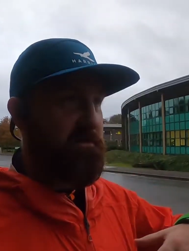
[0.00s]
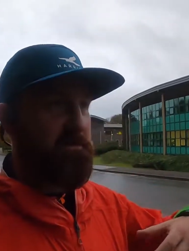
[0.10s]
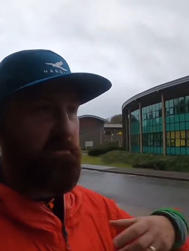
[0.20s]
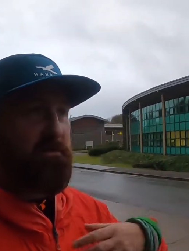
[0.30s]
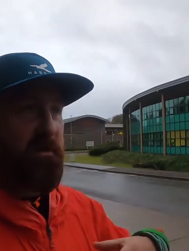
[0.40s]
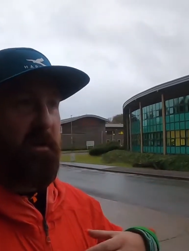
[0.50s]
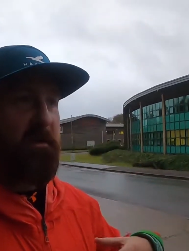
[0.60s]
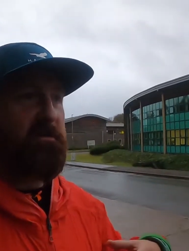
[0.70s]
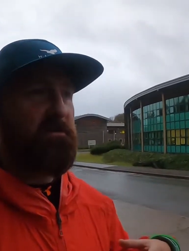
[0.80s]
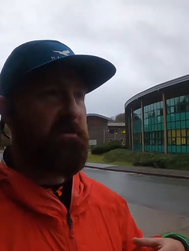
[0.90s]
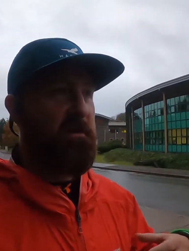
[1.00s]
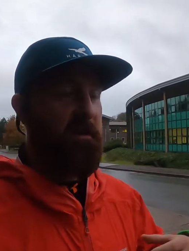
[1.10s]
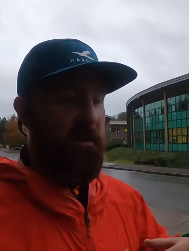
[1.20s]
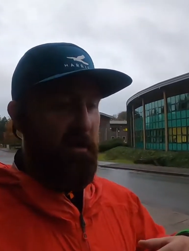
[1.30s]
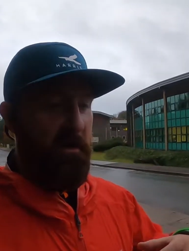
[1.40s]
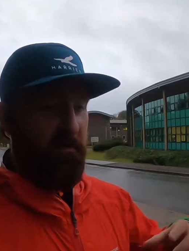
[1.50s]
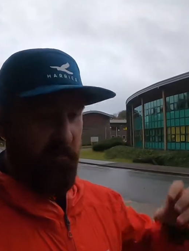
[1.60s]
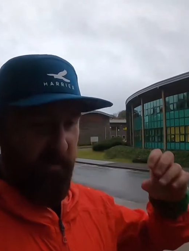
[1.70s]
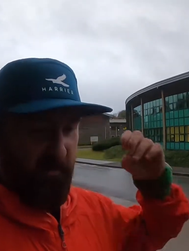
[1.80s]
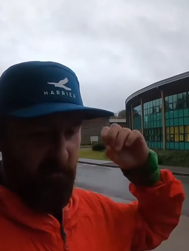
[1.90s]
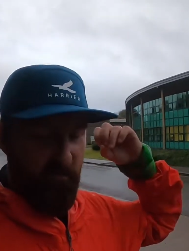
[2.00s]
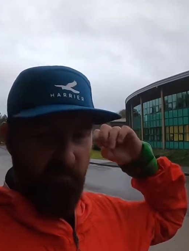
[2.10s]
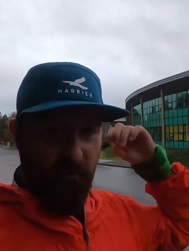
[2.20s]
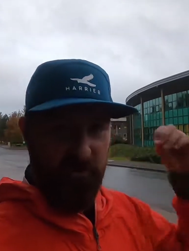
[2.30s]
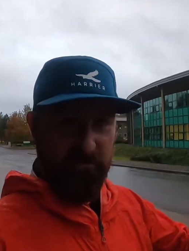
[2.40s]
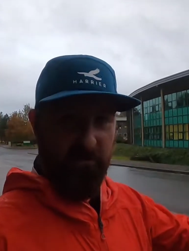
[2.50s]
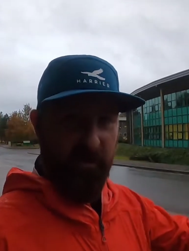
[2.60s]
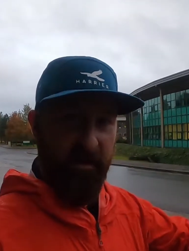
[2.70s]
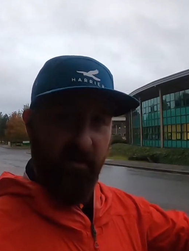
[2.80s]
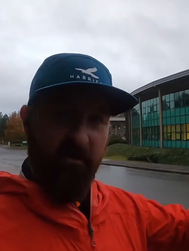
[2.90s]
because as soon as you get injured, the blood will rush to that